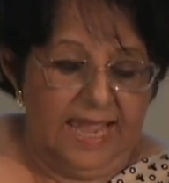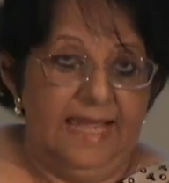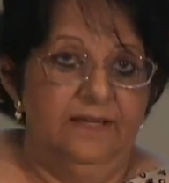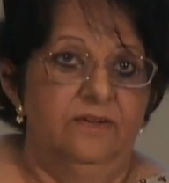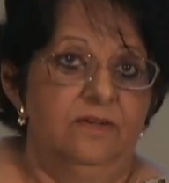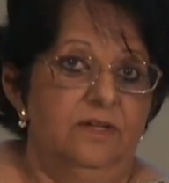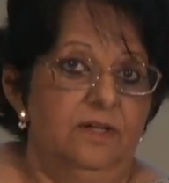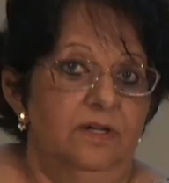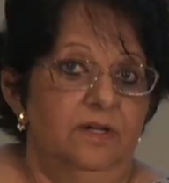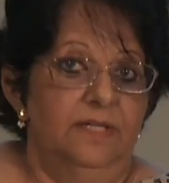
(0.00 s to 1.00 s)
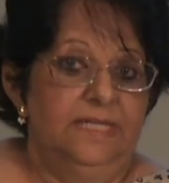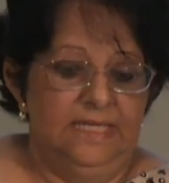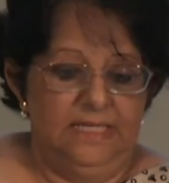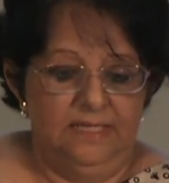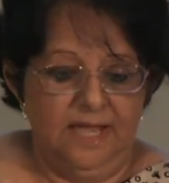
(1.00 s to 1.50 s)
And uh,
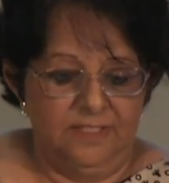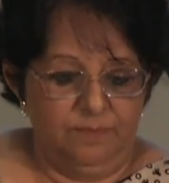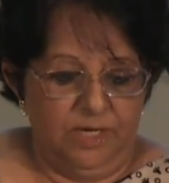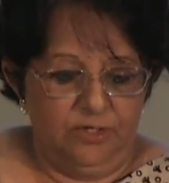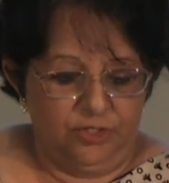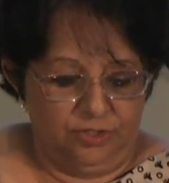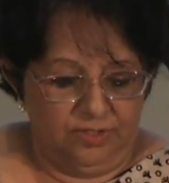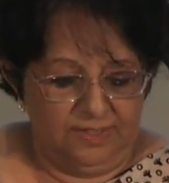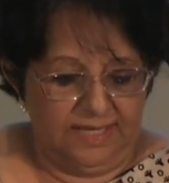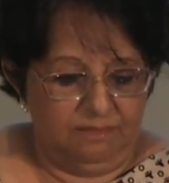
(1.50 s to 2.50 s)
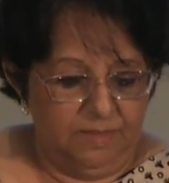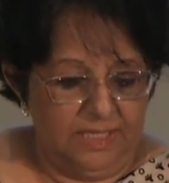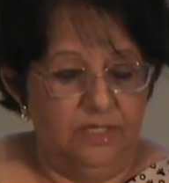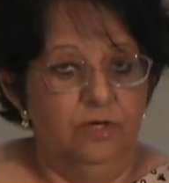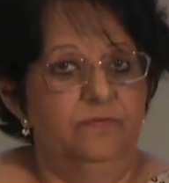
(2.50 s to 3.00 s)
he does mention that
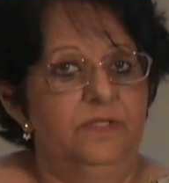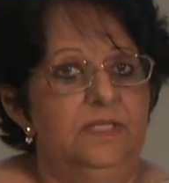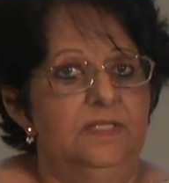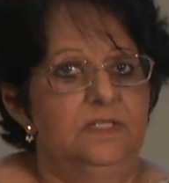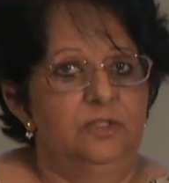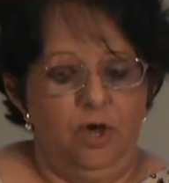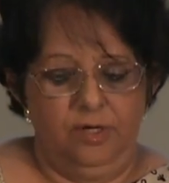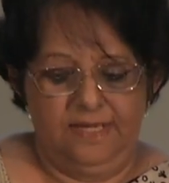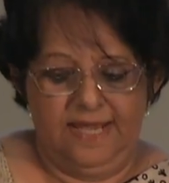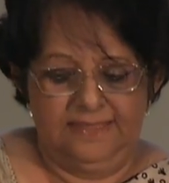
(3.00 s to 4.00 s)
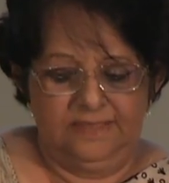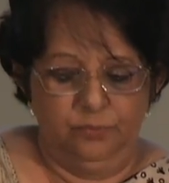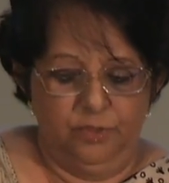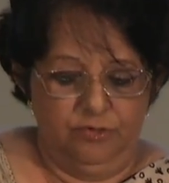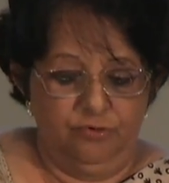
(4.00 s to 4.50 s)
many of these
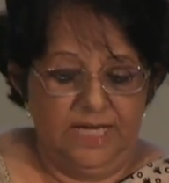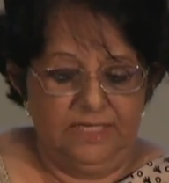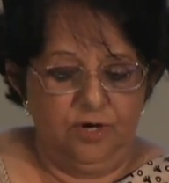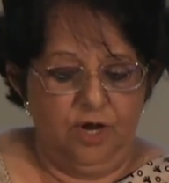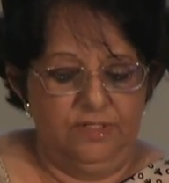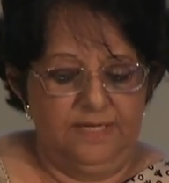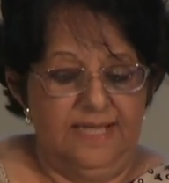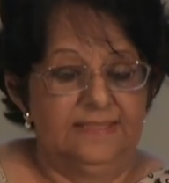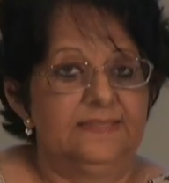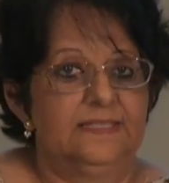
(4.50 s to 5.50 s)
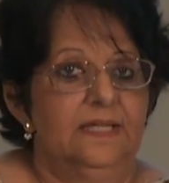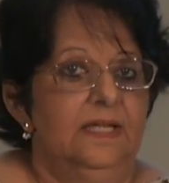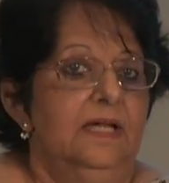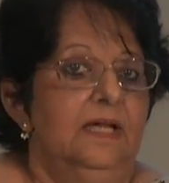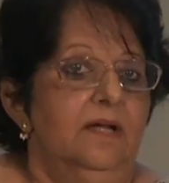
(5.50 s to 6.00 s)
contacts were trade contacts,
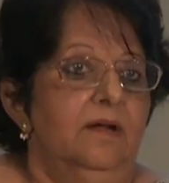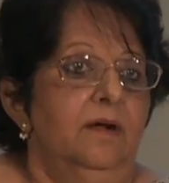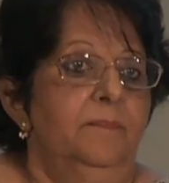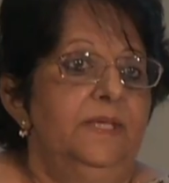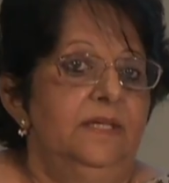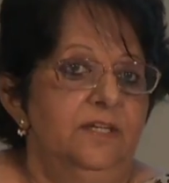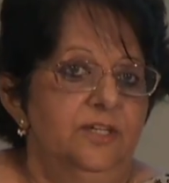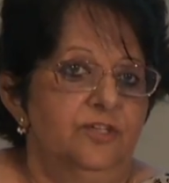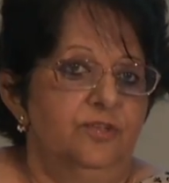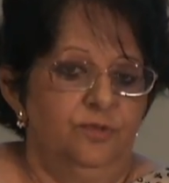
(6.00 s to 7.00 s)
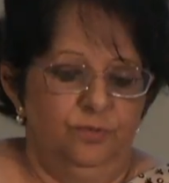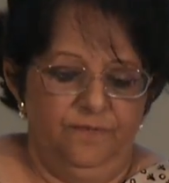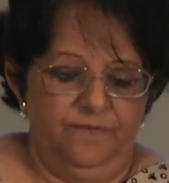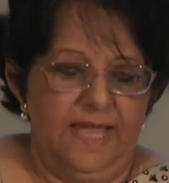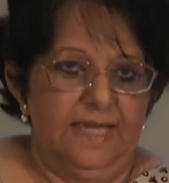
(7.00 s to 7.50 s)
um, in addition to
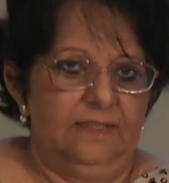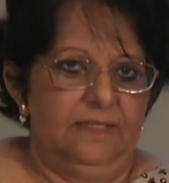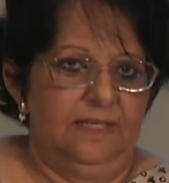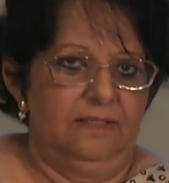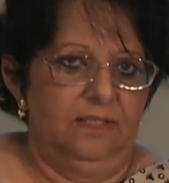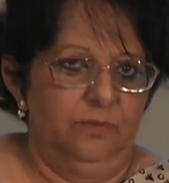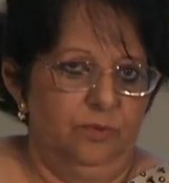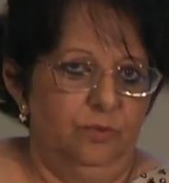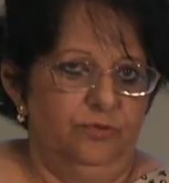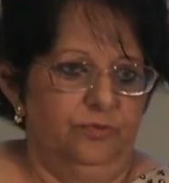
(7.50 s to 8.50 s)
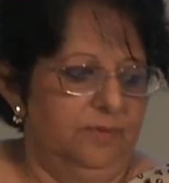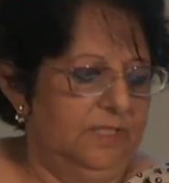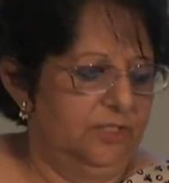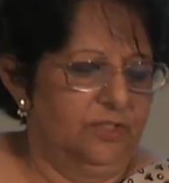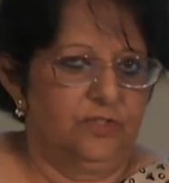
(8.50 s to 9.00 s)
the fact that they were also
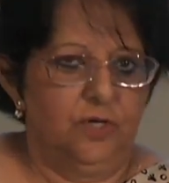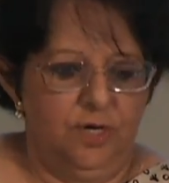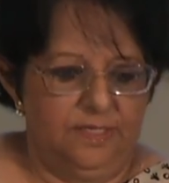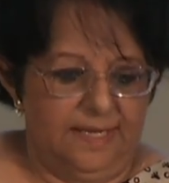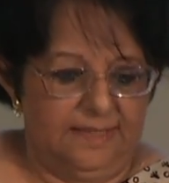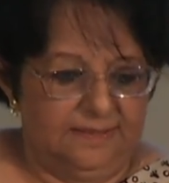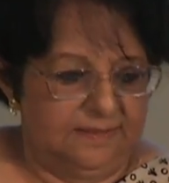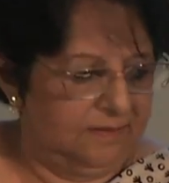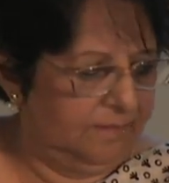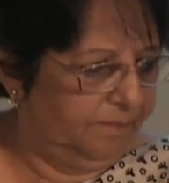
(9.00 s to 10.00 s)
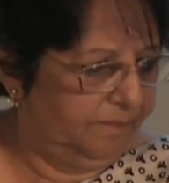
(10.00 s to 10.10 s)
religious contacts.